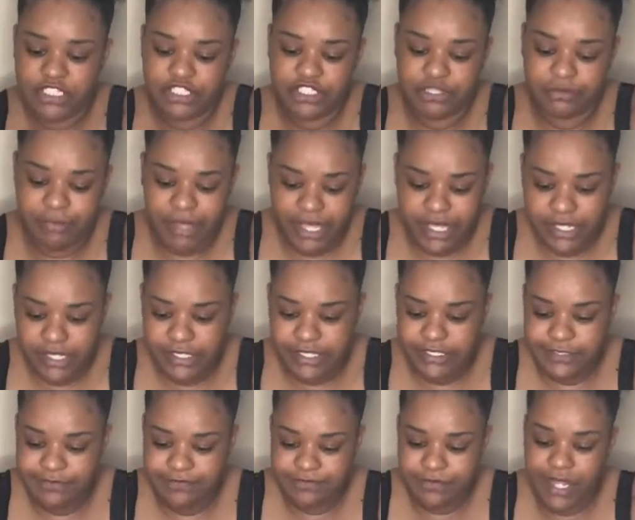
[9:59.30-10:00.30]

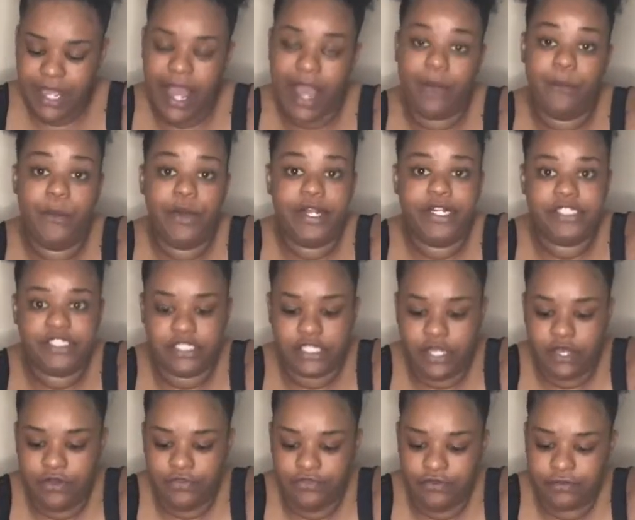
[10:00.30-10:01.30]
Jamaica, I wanted to
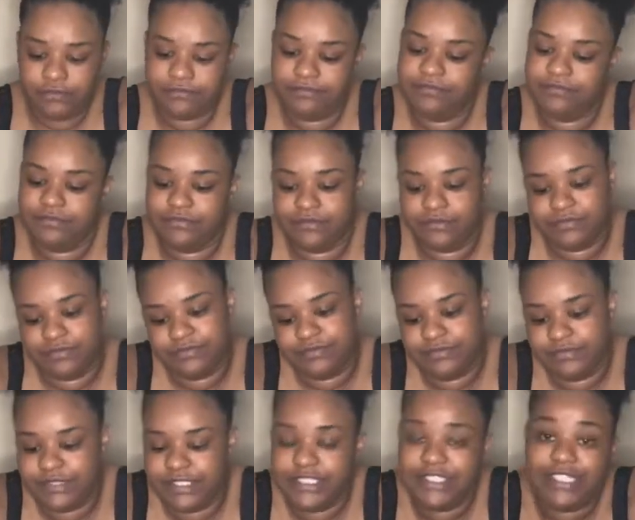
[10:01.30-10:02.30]
go for,
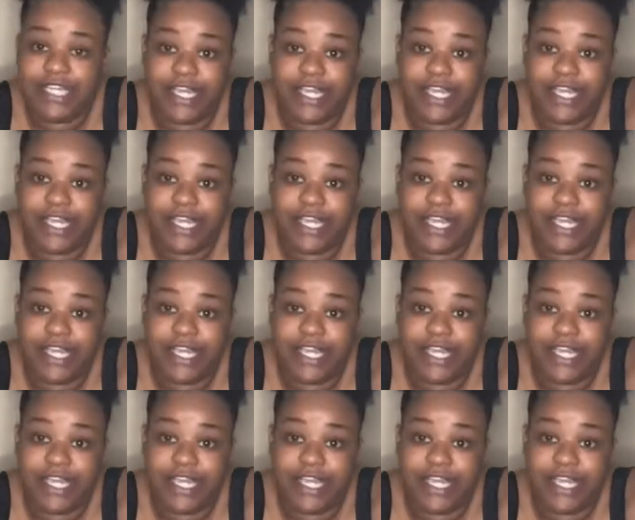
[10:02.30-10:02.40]
this